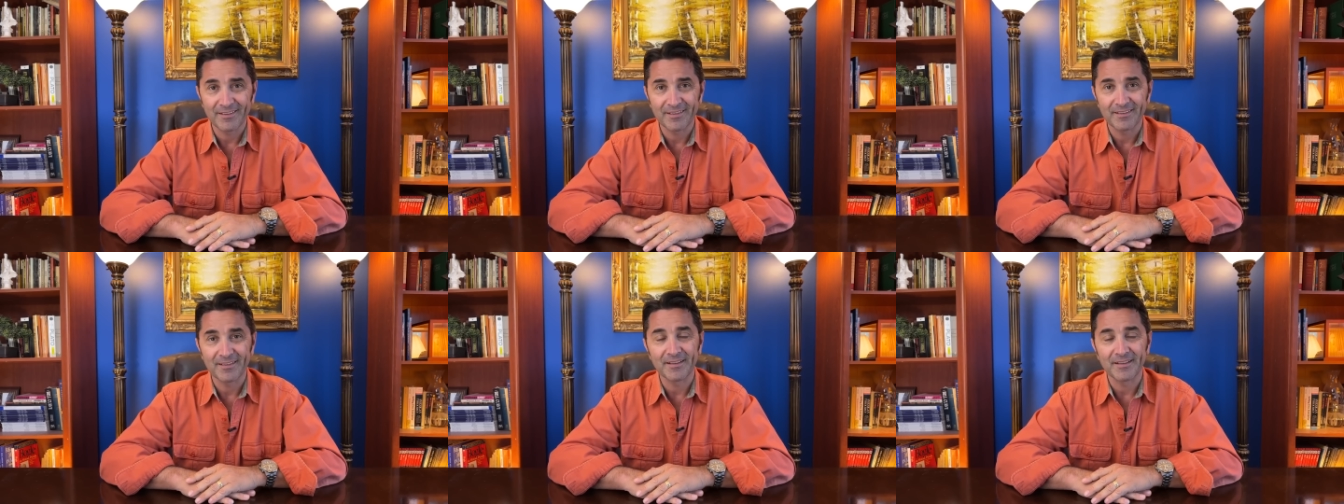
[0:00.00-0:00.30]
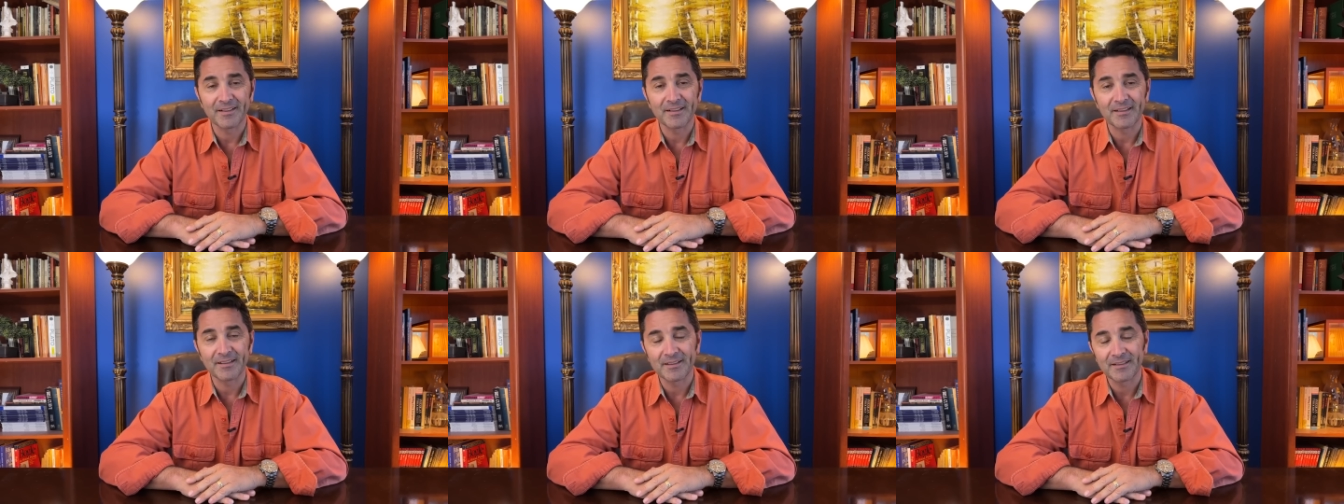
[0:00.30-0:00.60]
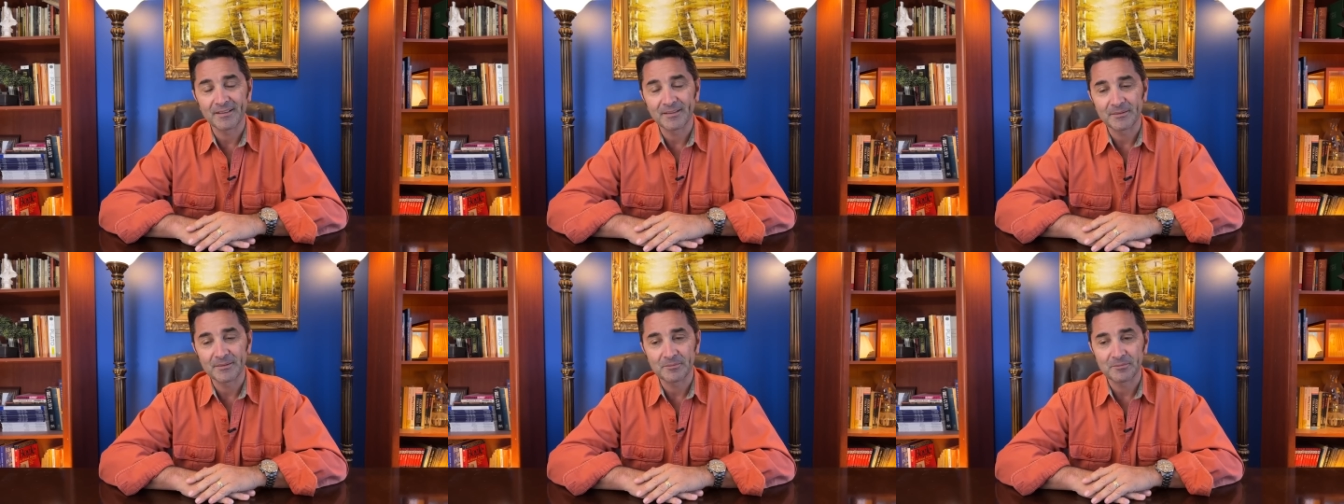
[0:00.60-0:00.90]

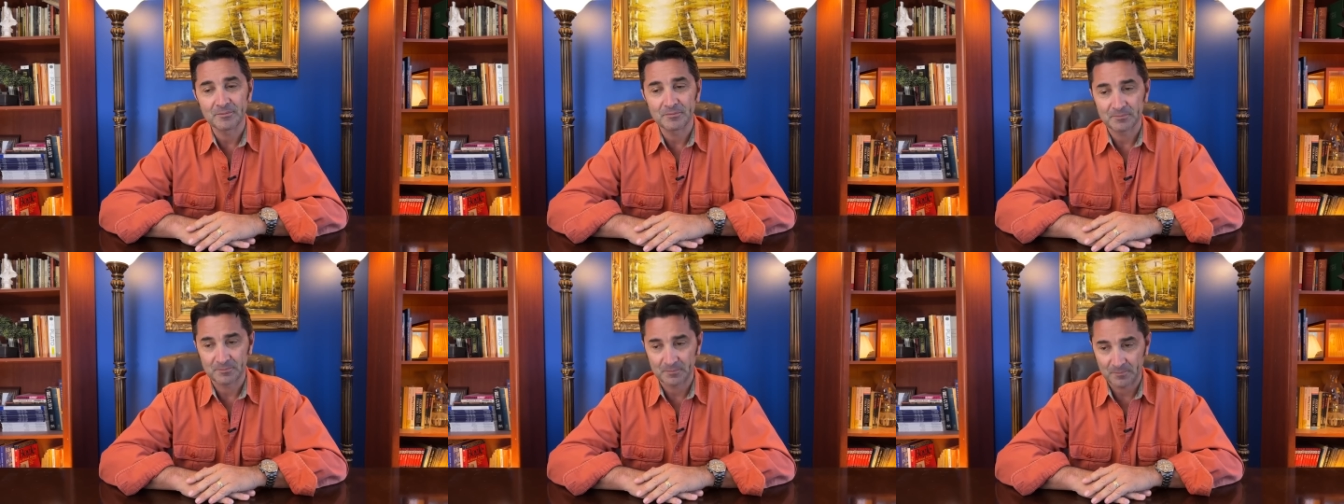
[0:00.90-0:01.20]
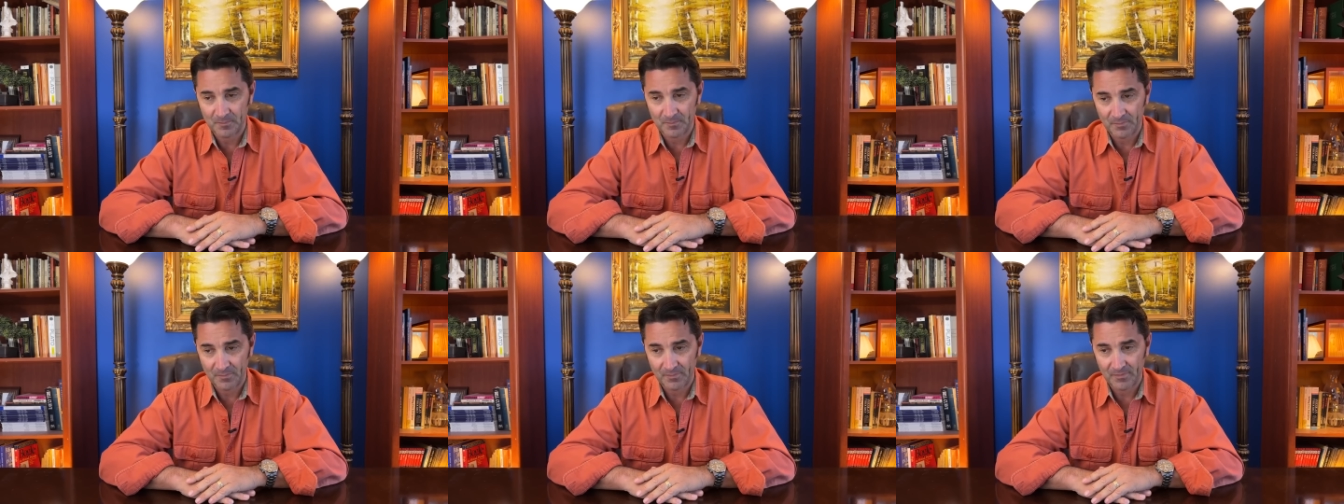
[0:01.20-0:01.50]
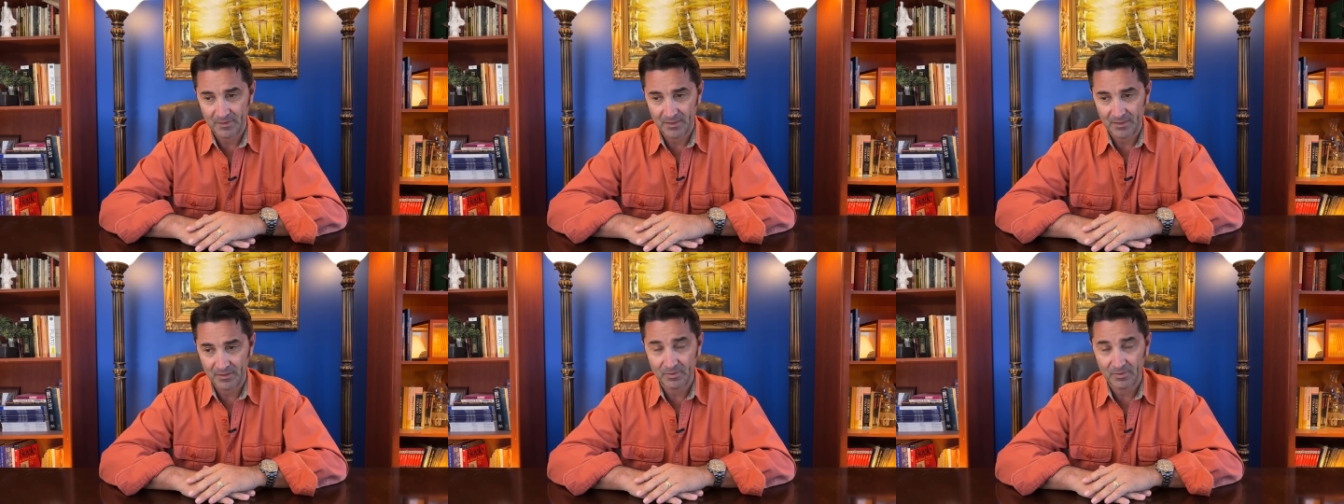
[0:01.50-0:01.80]
the um,
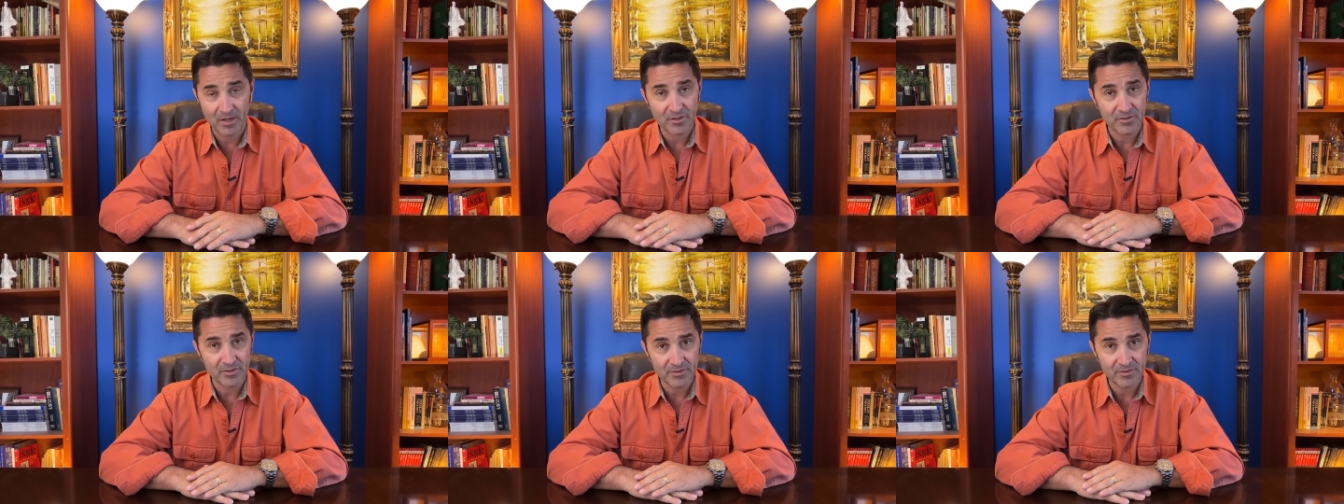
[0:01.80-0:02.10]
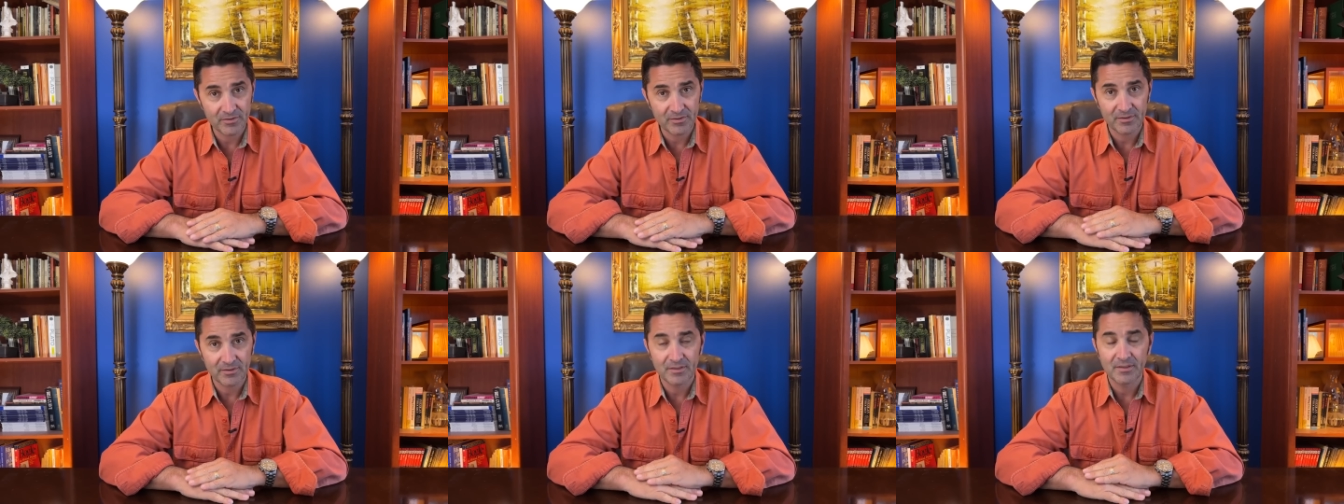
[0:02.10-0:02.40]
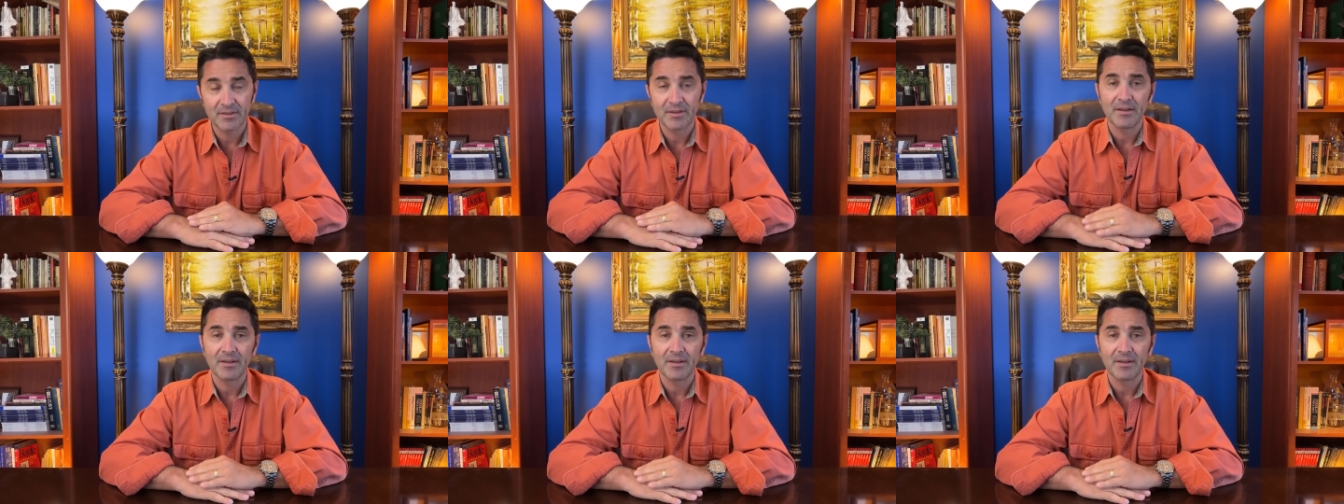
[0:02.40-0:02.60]
Russians.